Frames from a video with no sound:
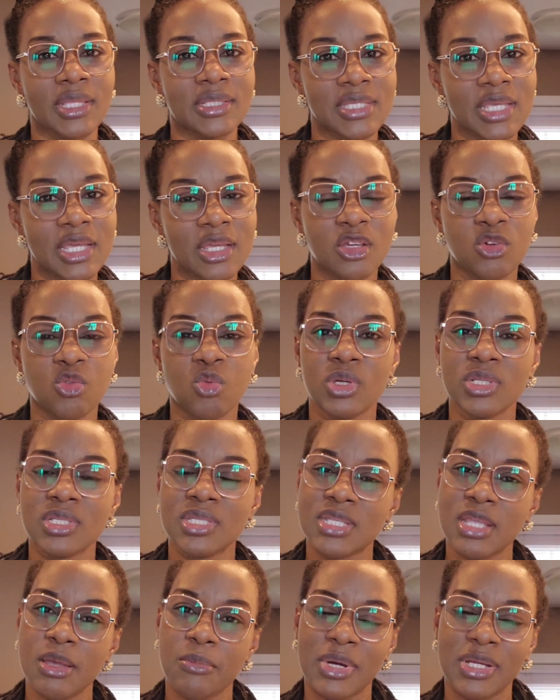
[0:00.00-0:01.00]
Take one
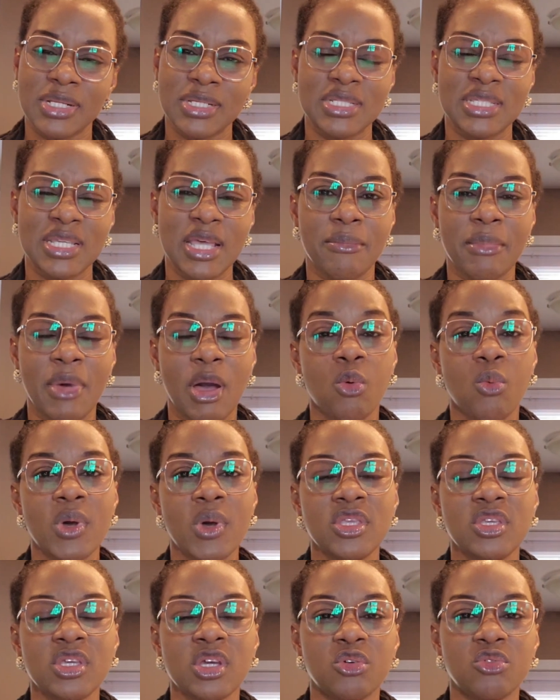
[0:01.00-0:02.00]
step at a time, and
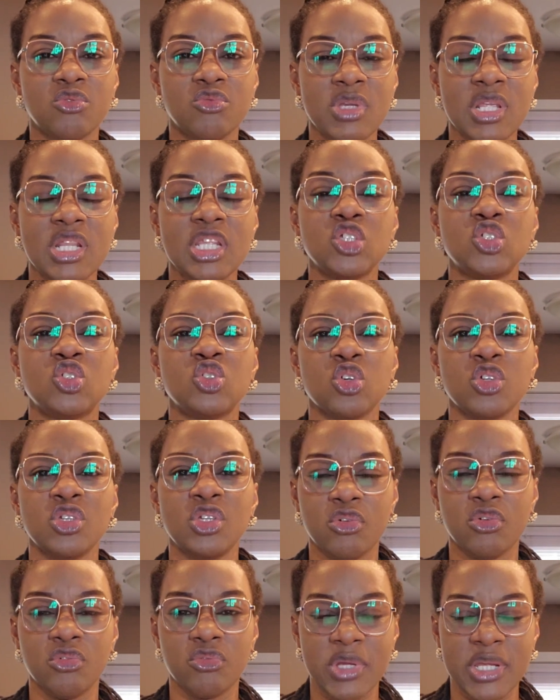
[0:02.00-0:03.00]
when you're really sure
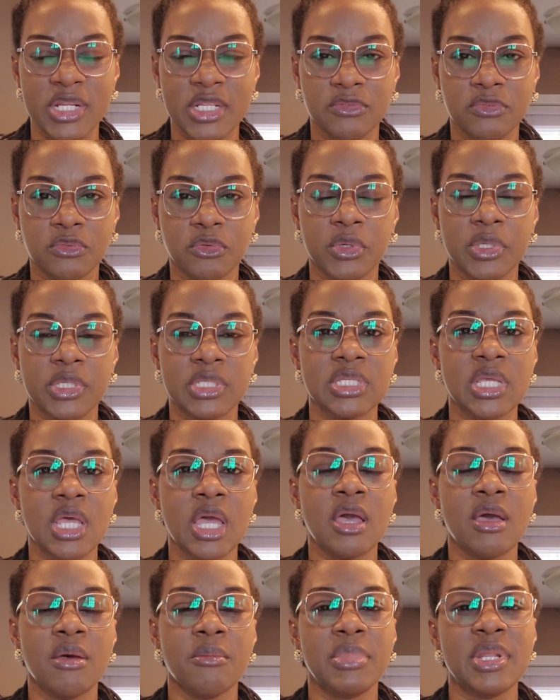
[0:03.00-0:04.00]
you're ready for it,
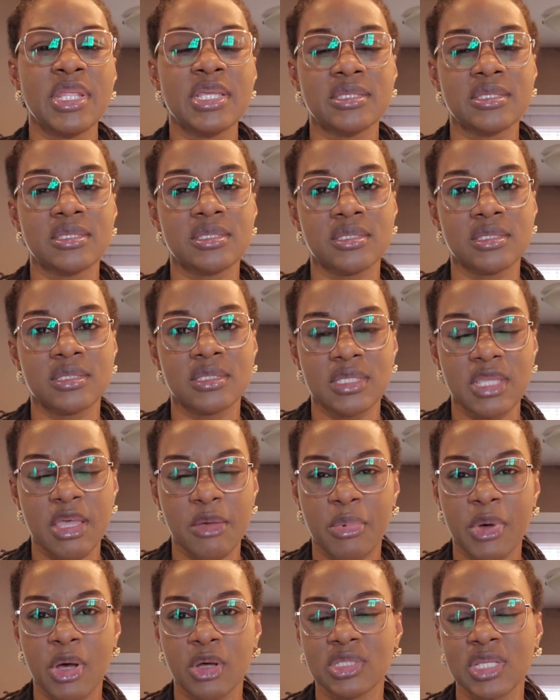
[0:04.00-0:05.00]
please
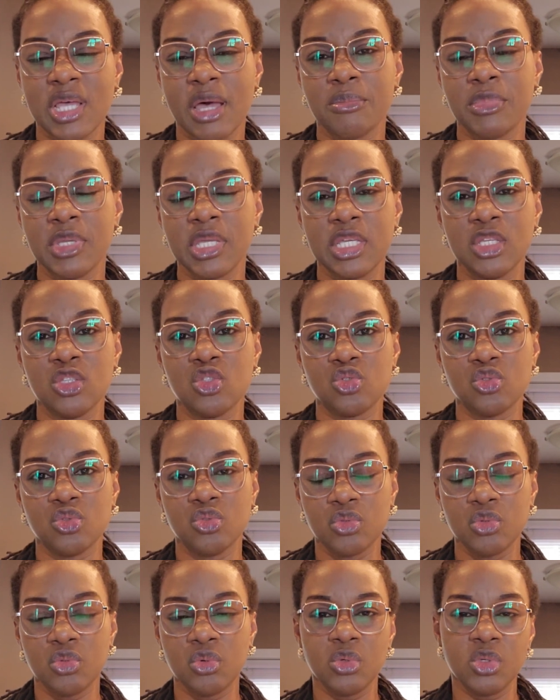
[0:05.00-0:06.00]
step out and begin to
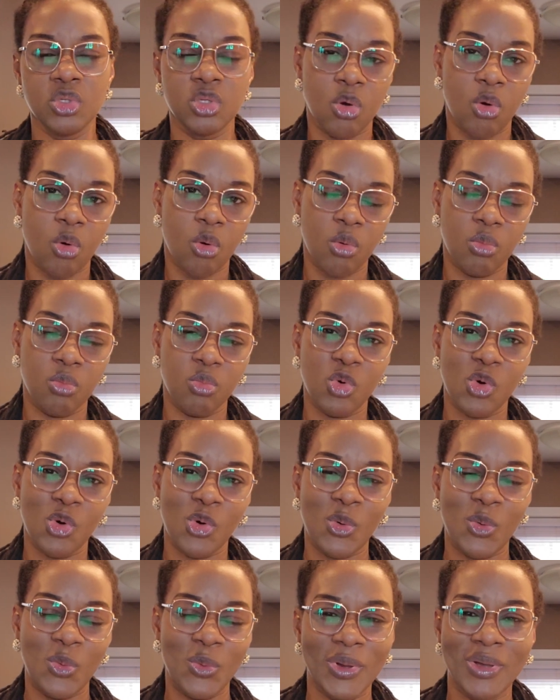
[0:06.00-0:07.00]
do your
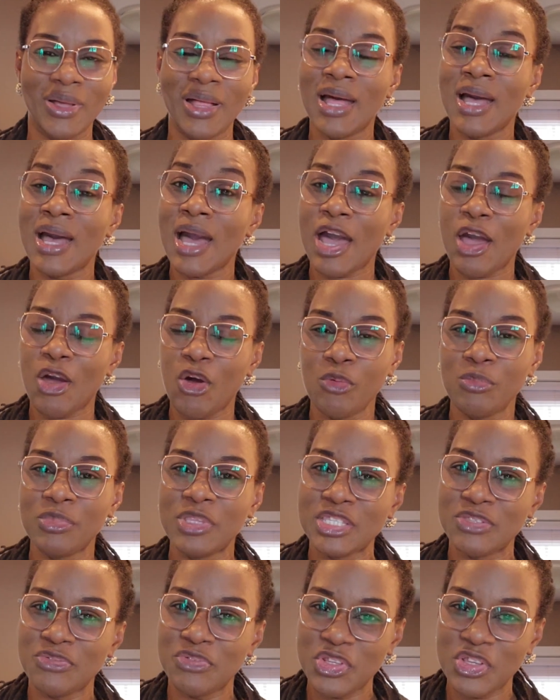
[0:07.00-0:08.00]
homework well. I hope
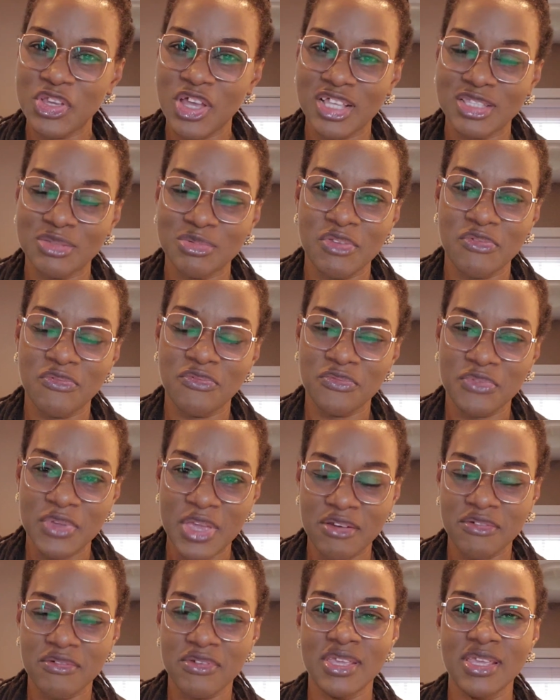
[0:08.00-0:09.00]
this video has been
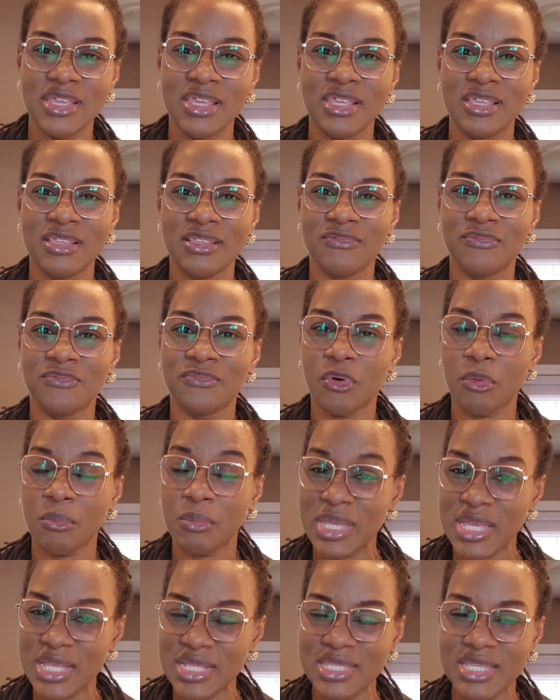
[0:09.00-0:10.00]
very
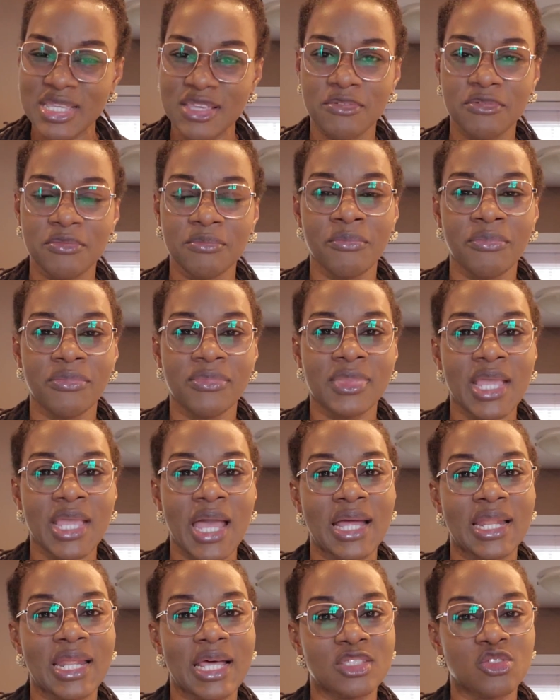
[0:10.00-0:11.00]
informative
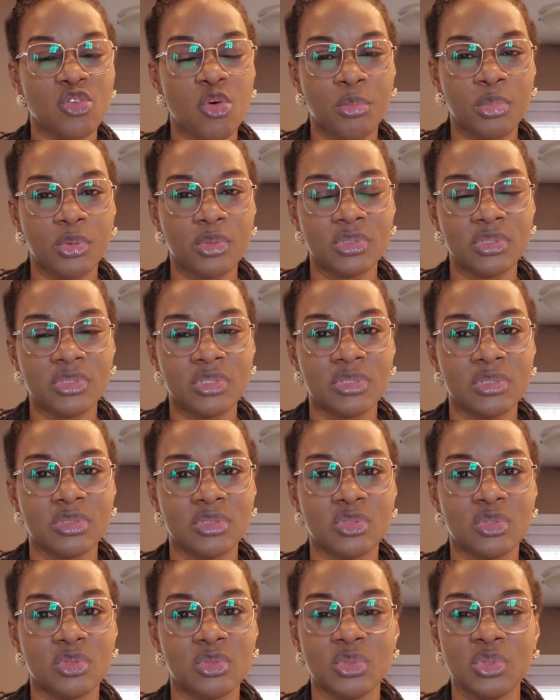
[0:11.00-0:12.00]
and has opened
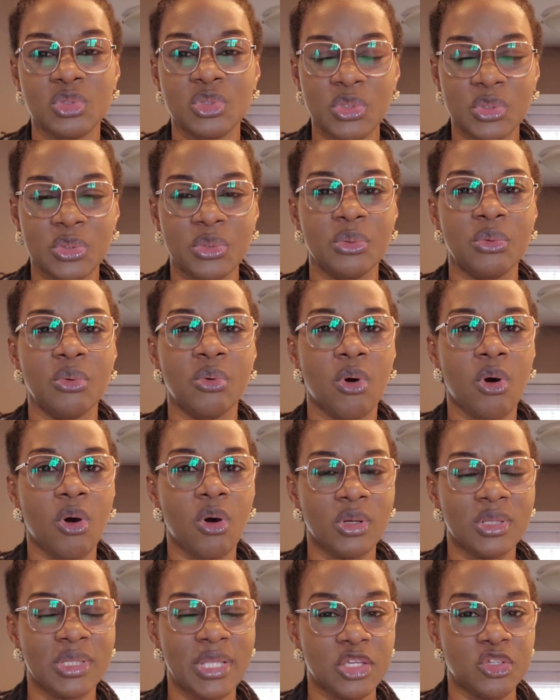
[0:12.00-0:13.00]
to you
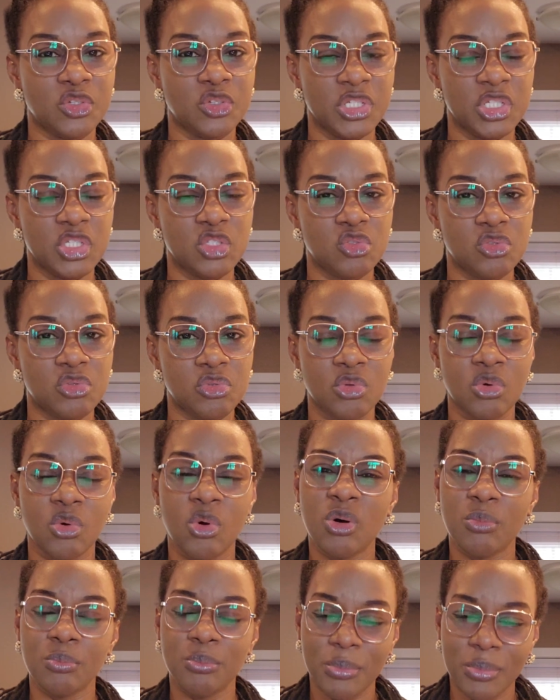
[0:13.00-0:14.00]
all that you need to know,
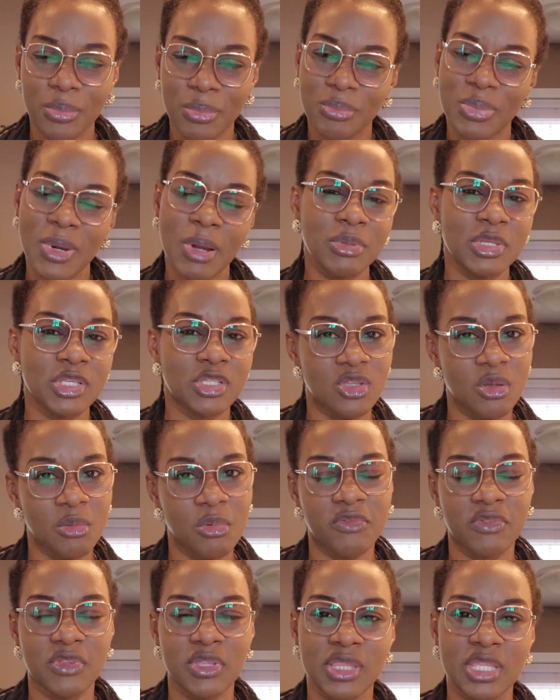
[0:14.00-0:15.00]
or probably some
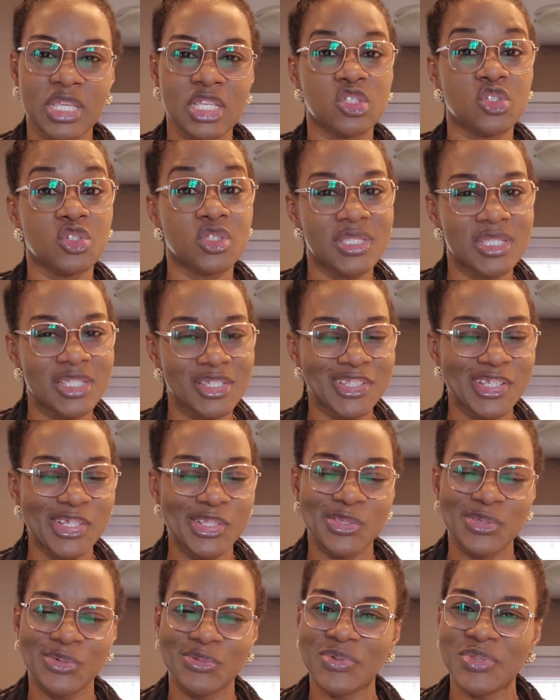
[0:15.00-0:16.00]
of the things you still
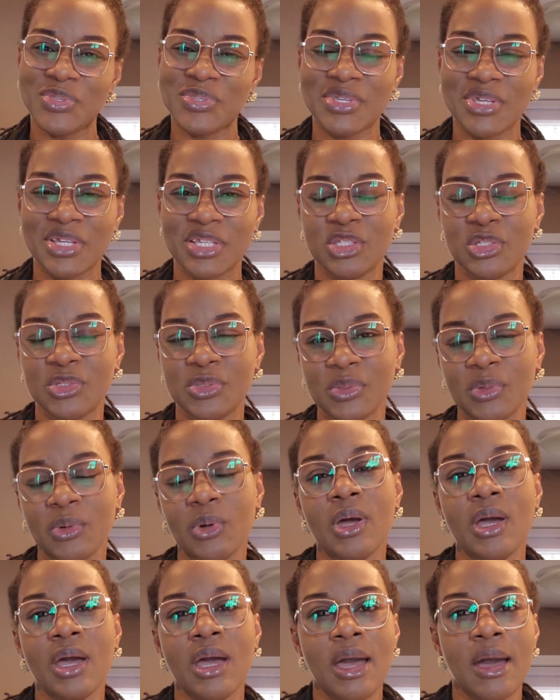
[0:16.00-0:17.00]
need to research
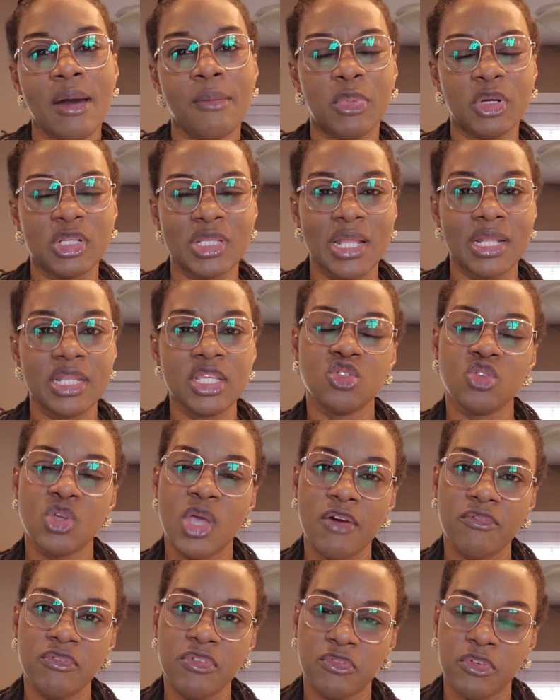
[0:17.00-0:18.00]
though, but at least you
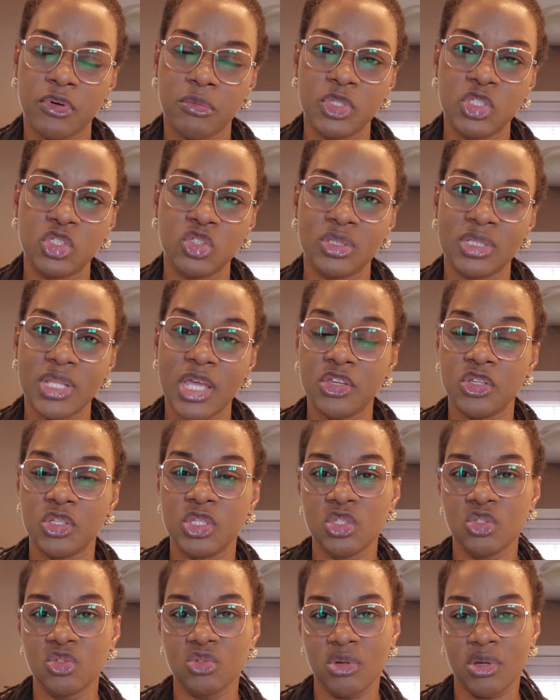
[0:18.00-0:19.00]
have information that you
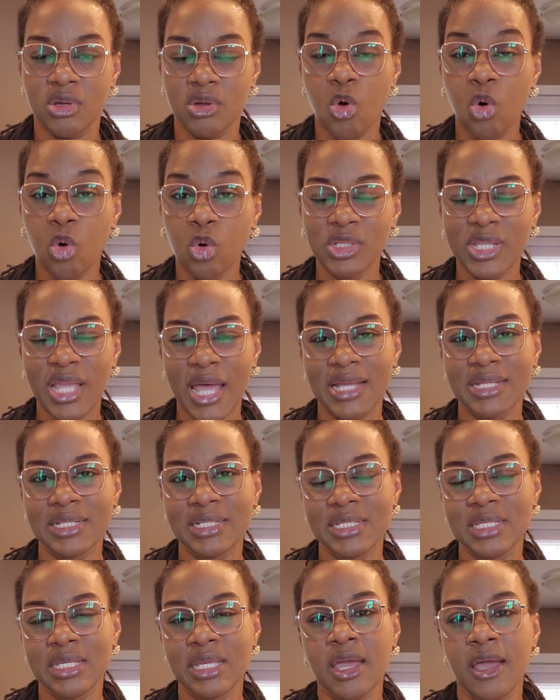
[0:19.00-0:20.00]
need to hold
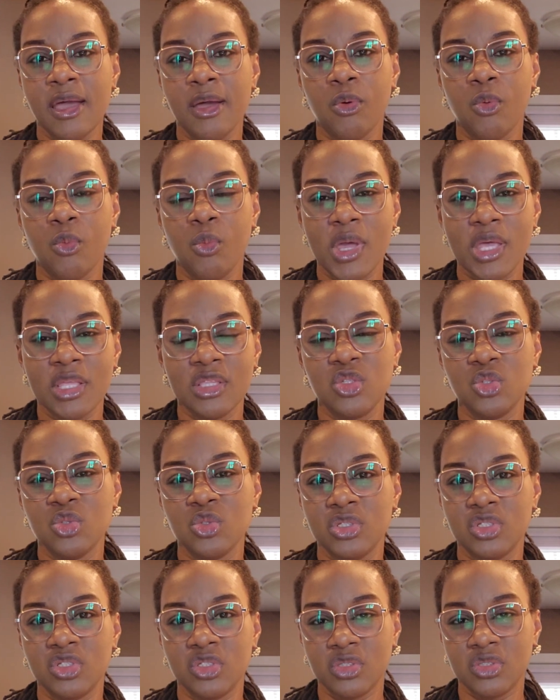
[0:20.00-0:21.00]
handy when
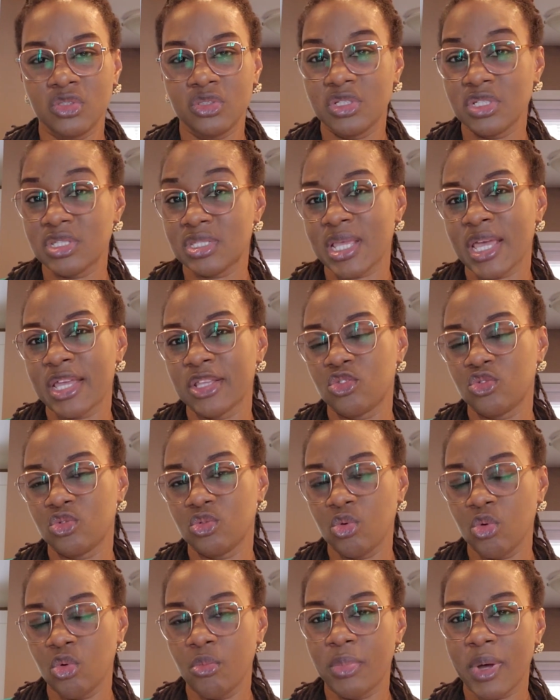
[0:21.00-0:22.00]
you decide to
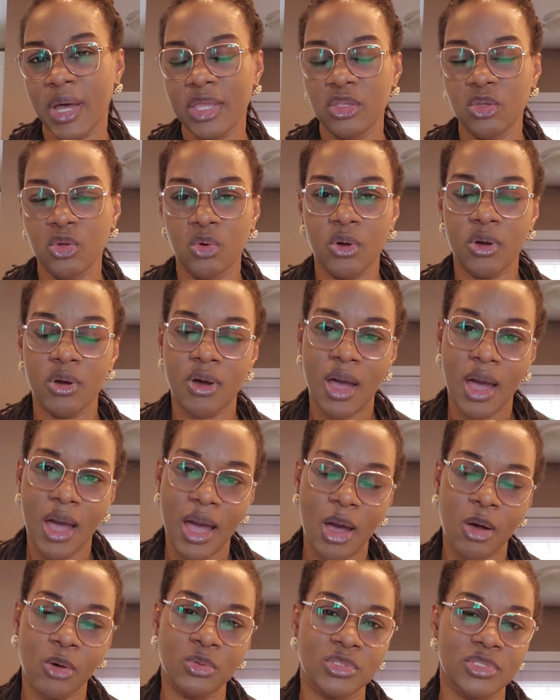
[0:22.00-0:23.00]
go buy your
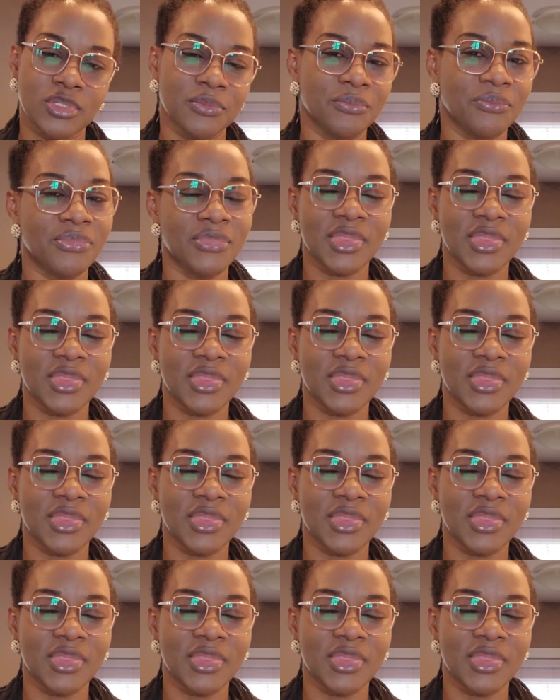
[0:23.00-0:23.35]
house.